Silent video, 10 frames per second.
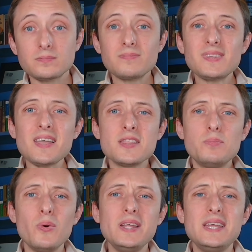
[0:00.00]
The
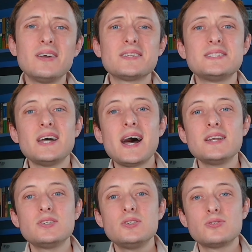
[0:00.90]
point here, it's not
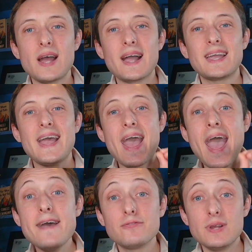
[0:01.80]
to track
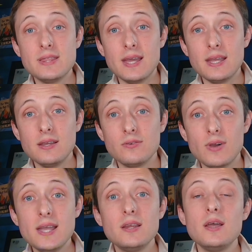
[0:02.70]
everything,
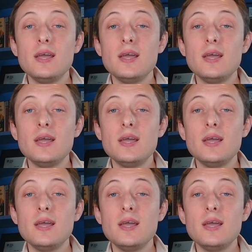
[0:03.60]
right?